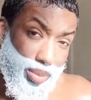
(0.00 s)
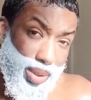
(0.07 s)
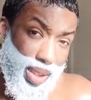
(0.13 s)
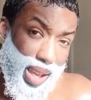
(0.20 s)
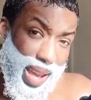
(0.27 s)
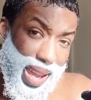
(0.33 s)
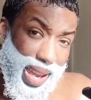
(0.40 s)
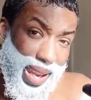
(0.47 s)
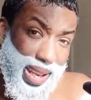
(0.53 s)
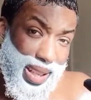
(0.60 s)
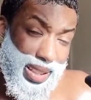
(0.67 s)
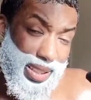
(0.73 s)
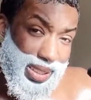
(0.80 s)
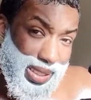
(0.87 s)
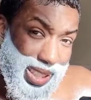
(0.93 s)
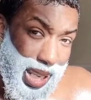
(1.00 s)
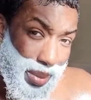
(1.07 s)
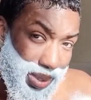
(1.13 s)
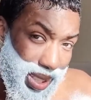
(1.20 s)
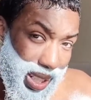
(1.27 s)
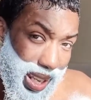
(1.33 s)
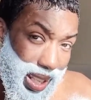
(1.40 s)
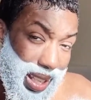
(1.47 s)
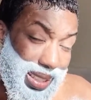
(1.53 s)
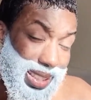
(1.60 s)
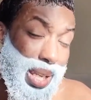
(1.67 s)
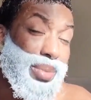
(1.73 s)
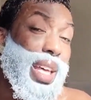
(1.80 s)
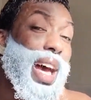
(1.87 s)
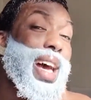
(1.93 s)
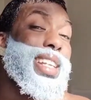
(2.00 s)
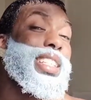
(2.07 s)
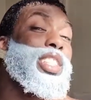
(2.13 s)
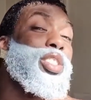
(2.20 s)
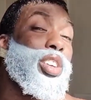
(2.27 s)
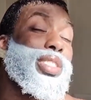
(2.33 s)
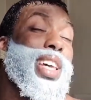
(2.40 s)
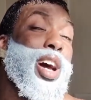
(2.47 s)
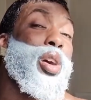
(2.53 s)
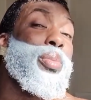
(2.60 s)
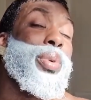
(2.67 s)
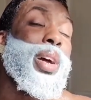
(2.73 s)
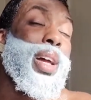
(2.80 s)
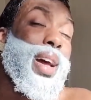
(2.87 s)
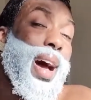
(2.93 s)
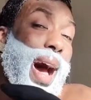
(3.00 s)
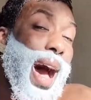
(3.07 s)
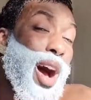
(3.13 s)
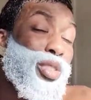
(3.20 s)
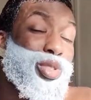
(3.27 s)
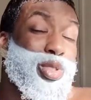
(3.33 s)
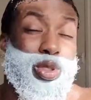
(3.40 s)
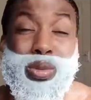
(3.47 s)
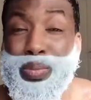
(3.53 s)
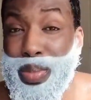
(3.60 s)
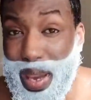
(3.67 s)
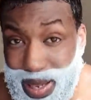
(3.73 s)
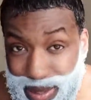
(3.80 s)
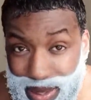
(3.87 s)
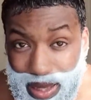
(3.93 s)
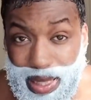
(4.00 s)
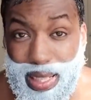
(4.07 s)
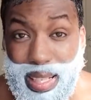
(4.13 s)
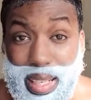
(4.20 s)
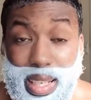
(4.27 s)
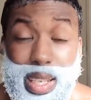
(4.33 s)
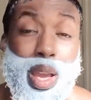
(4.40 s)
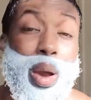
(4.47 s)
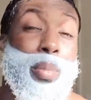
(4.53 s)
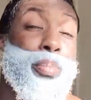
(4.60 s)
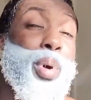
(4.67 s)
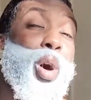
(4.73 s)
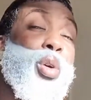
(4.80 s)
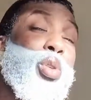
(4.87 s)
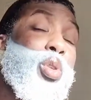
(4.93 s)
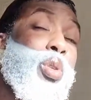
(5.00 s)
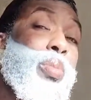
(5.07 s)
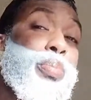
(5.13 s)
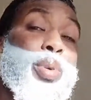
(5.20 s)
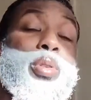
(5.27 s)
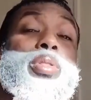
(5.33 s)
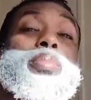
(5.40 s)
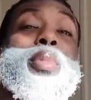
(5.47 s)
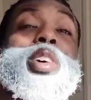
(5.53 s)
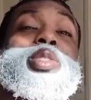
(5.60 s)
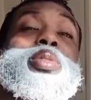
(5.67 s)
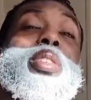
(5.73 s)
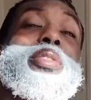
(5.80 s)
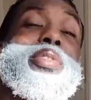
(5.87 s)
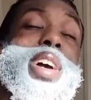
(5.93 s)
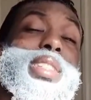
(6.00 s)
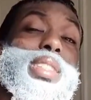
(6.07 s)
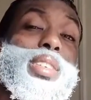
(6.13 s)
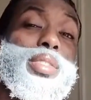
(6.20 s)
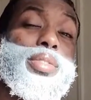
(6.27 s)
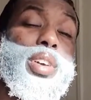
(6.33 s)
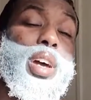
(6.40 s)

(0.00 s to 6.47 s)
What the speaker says: a tip today, a tip that actually does help. How to basically bulk or build muscle effectively.